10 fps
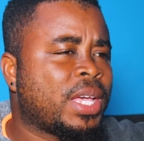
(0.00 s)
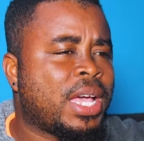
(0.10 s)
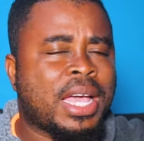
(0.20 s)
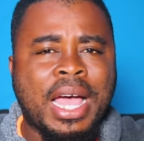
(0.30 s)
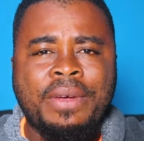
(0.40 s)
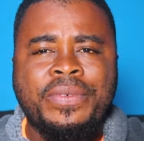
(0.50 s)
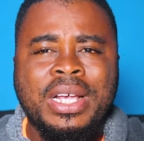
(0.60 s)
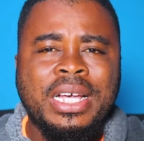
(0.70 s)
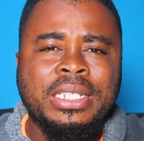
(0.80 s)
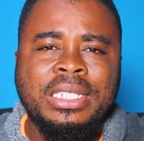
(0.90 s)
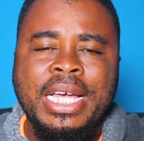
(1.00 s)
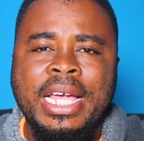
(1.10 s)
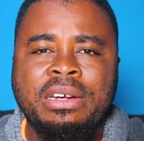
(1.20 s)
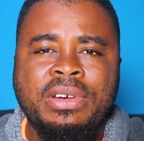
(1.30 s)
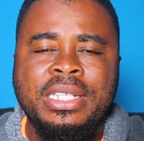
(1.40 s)
uh, African
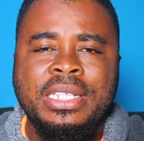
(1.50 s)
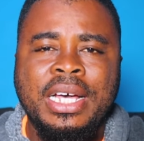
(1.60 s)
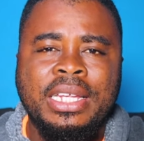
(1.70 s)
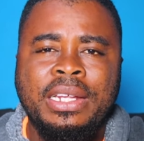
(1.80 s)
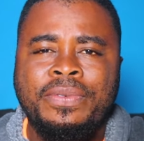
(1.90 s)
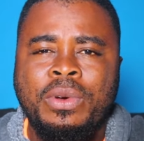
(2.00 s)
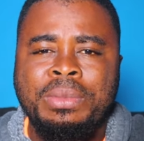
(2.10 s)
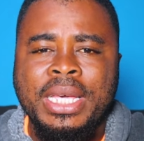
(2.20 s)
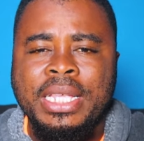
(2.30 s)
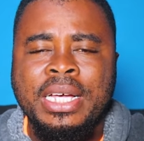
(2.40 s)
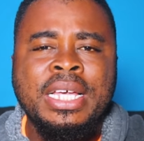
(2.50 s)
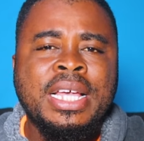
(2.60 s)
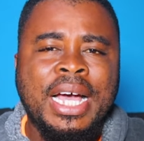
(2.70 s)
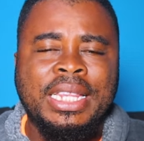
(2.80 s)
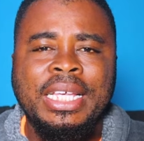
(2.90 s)
Tigress, that lady from Kenya.
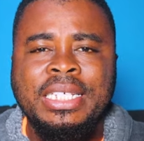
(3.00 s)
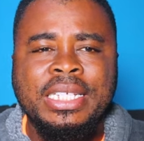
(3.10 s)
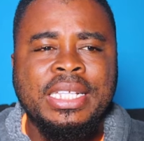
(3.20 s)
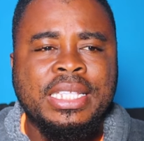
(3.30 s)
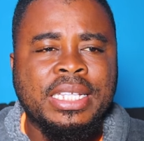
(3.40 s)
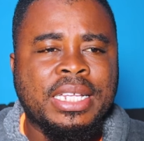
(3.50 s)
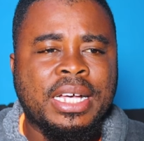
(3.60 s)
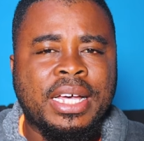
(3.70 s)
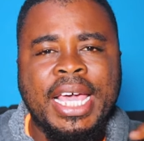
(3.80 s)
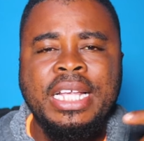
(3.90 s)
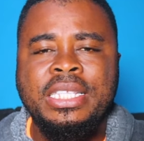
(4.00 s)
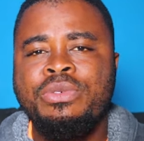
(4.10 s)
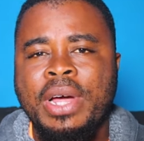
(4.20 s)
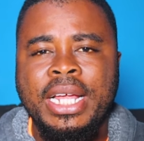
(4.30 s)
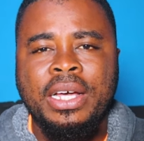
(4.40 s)
I think she's in uh, Haiti
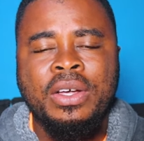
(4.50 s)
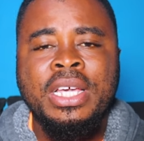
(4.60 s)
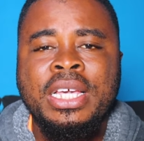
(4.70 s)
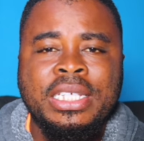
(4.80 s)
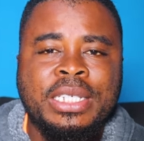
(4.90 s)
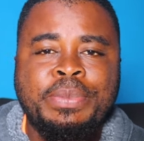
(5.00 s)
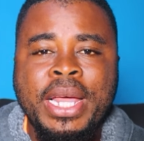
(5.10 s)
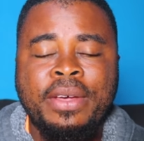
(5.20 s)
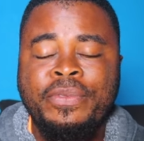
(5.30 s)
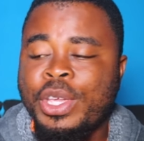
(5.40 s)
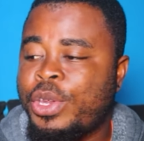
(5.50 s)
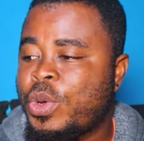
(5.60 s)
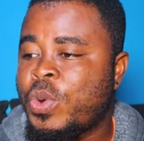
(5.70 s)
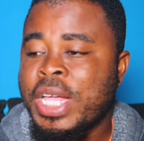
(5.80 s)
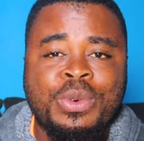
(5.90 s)
right now. She made a
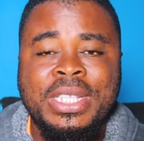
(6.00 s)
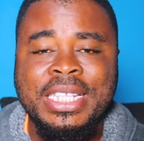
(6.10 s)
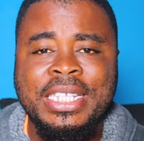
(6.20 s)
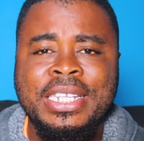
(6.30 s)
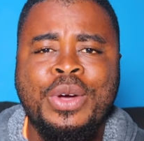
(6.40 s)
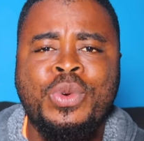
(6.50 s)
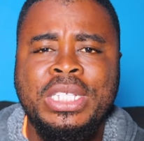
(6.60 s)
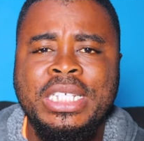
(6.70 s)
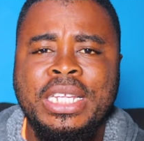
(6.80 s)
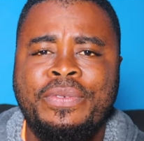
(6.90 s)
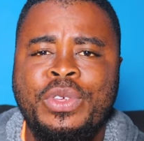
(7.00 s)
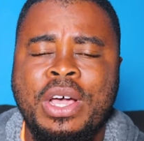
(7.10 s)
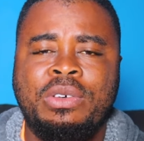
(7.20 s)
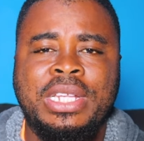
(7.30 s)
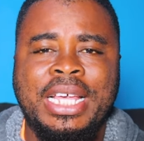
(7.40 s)
video. I was sitting there watching the
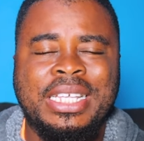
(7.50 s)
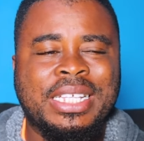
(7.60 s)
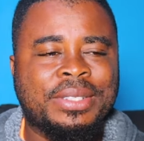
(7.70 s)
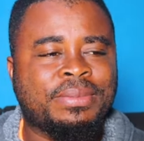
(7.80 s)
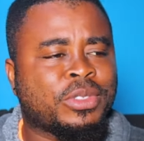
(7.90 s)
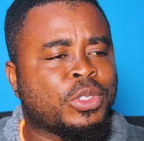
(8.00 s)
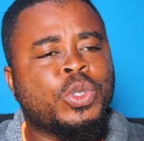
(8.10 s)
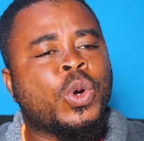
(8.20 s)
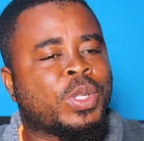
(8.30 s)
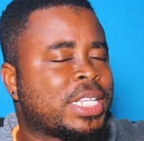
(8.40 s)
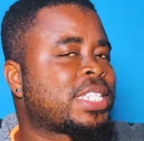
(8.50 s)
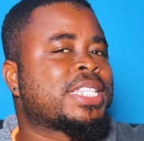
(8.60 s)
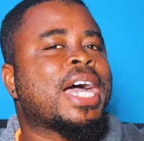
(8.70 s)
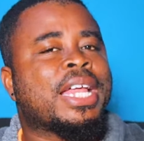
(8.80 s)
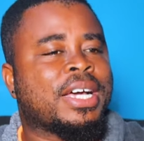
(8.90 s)
video. I was like, no, this
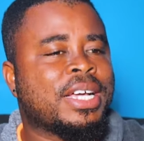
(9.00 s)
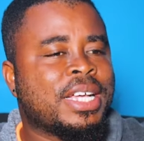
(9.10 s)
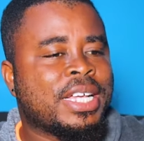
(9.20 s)
is Ghana.